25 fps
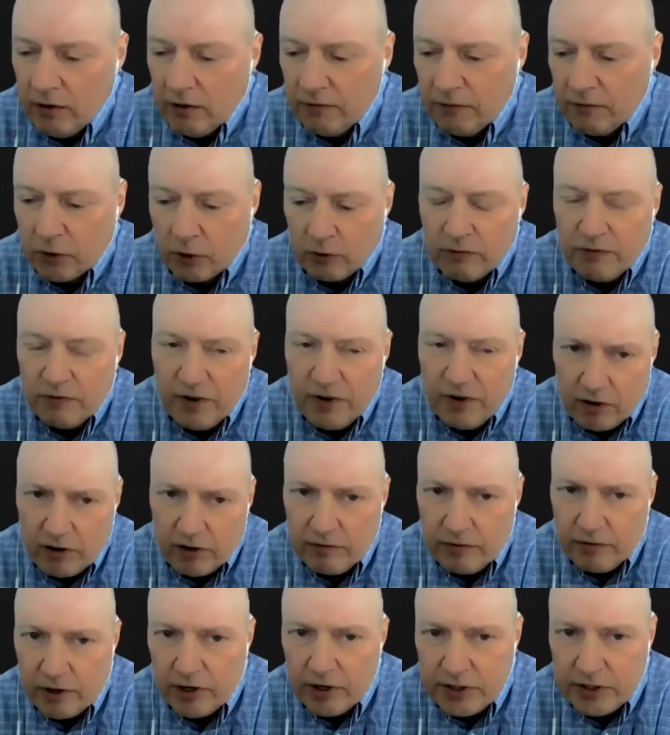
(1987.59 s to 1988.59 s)
for very,
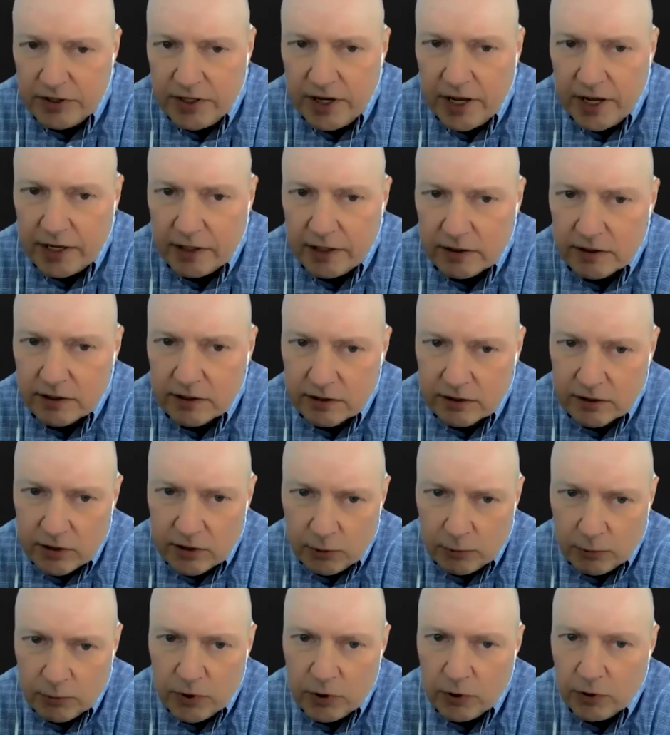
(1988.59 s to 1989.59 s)
very dense
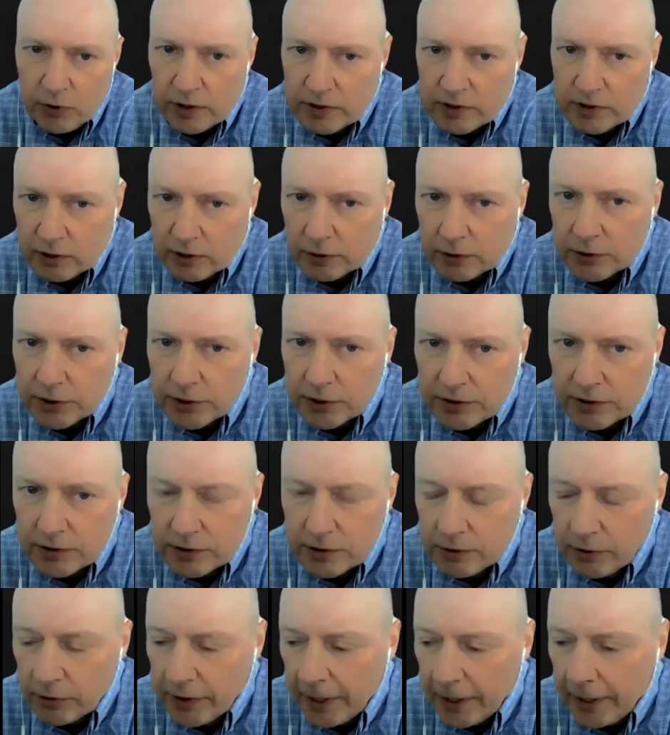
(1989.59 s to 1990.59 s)
computing solutions.
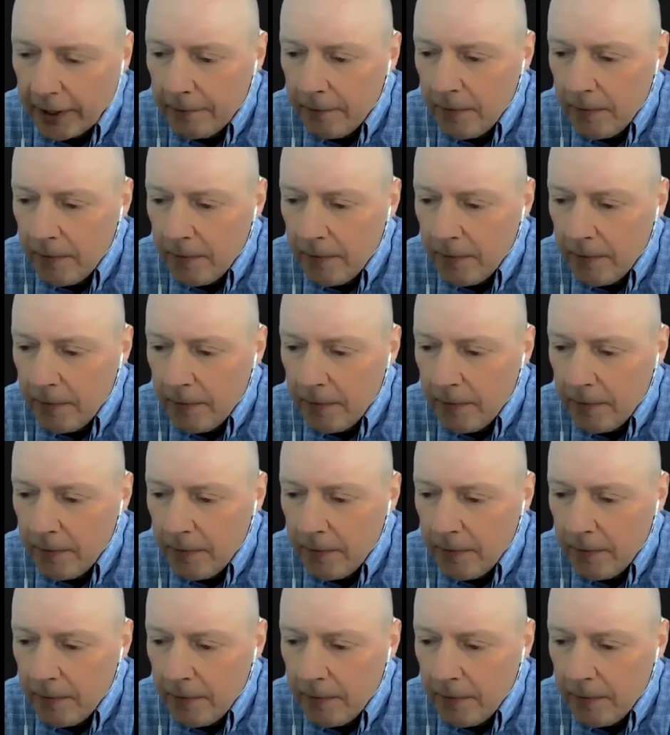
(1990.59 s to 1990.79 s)
Okay,